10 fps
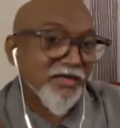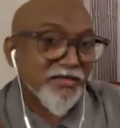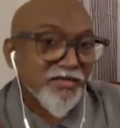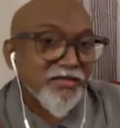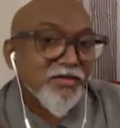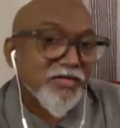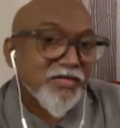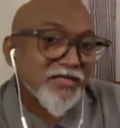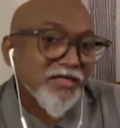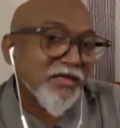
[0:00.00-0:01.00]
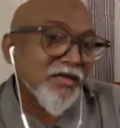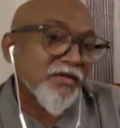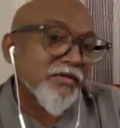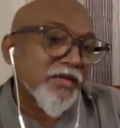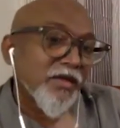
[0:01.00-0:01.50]
And you know, these are the
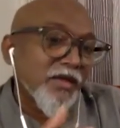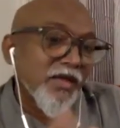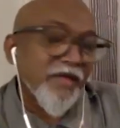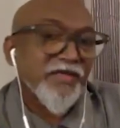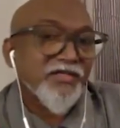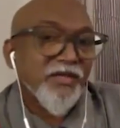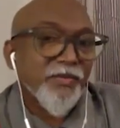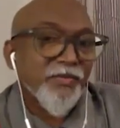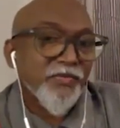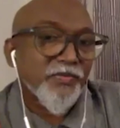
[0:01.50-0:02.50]
kind of every step.